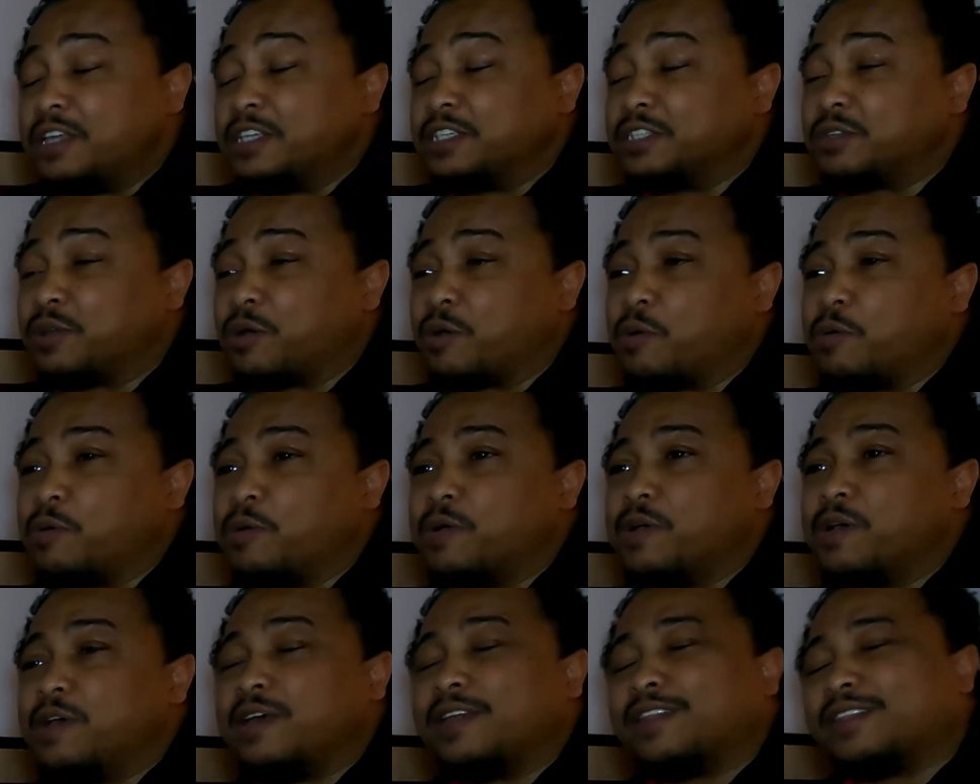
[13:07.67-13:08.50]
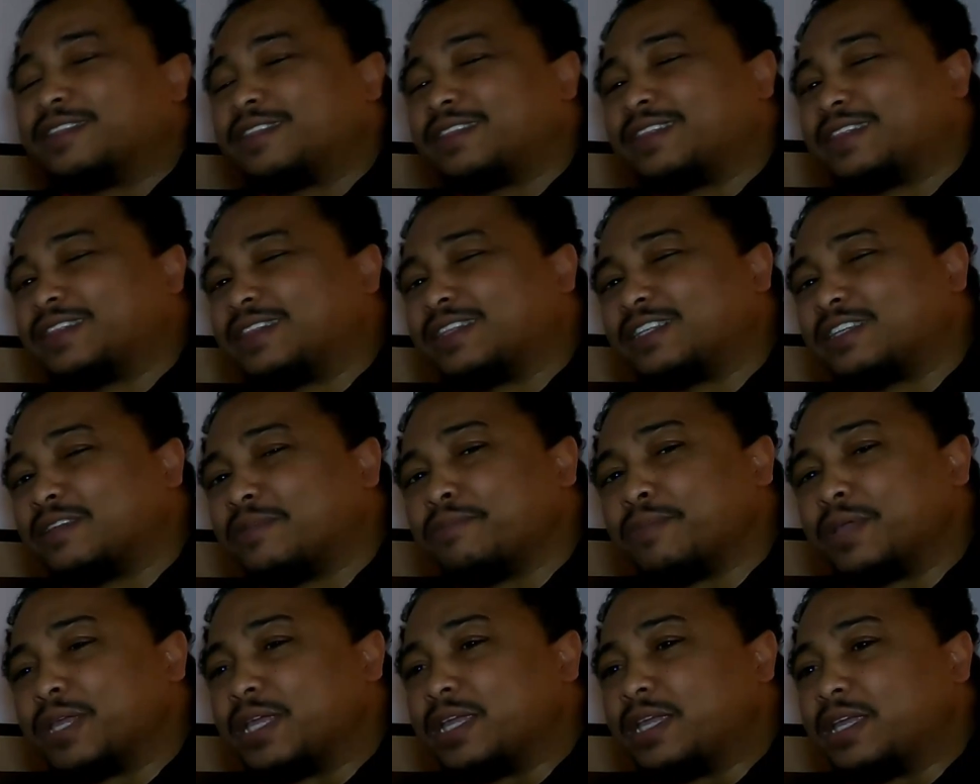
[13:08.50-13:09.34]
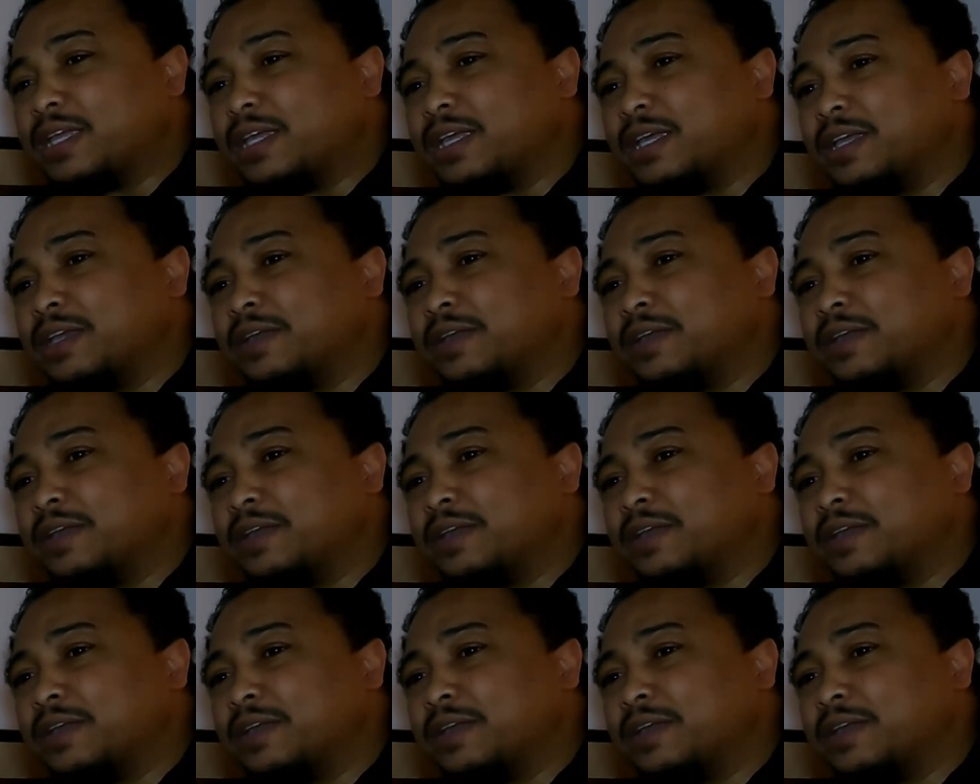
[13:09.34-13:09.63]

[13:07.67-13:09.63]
So to me,